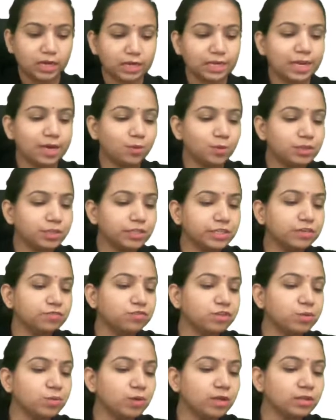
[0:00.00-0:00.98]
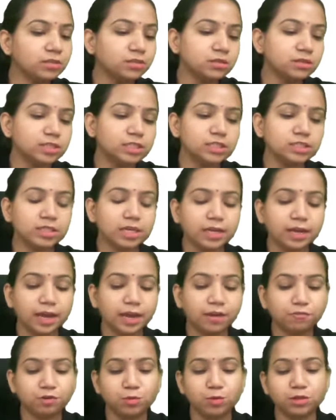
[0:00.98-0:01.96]
Clear with it, everyone? This
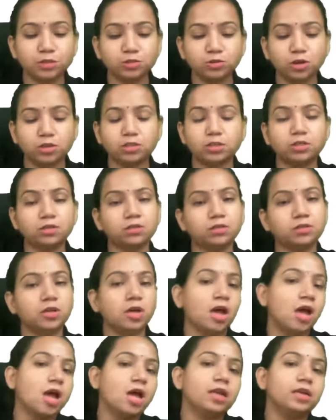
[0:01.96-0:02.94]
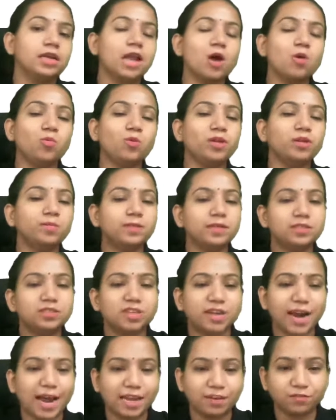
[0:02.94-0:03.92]
thing, everyone got it? Now we'll be
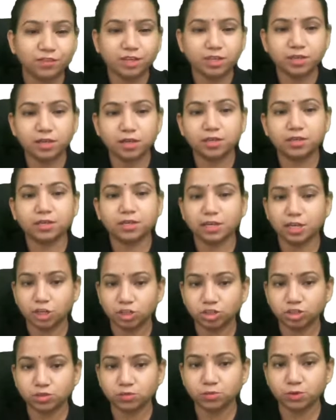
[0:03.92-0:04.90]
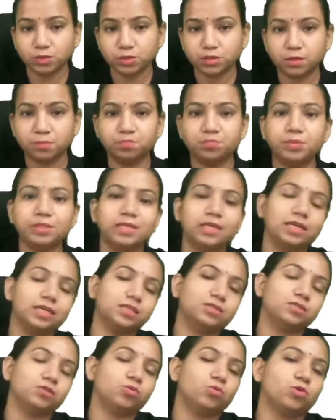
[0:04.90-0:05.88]
driving a relation with the PA
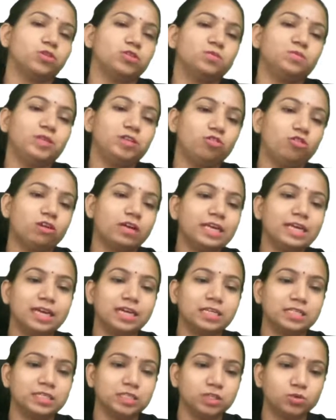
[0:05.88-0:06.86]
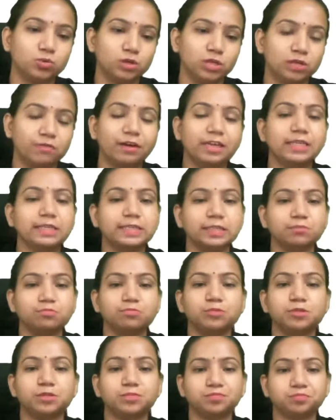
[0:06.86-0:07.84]
is equal to P naught A XA only. Very
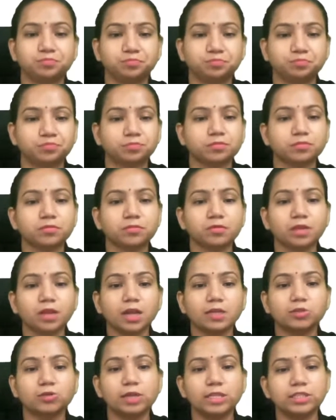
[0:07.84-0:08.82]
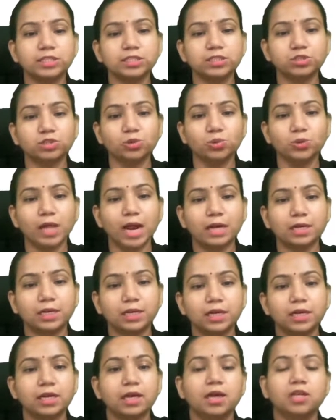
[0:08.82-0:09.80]
simple. So let's just do that.
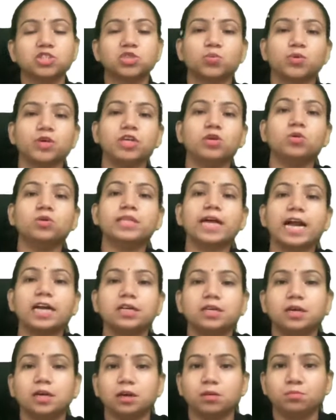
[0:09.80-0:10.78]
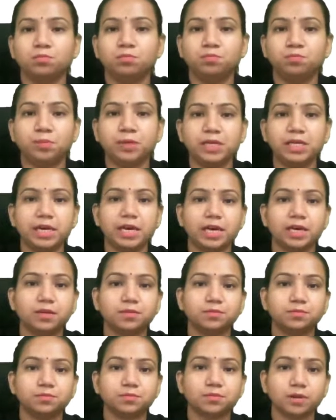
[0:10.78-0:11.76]
So we know that
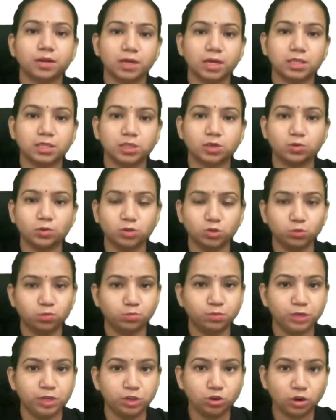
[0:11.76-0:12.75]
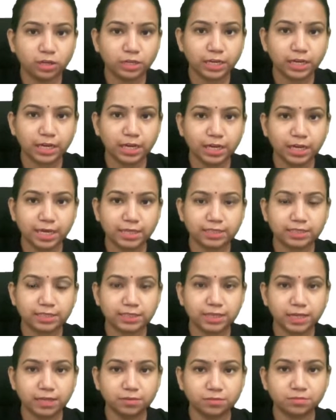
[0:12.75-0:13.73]
PA is equal to P naught A
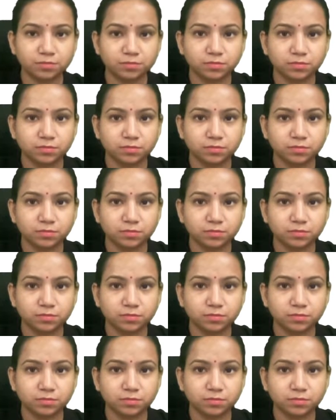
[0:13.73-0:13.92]
XA.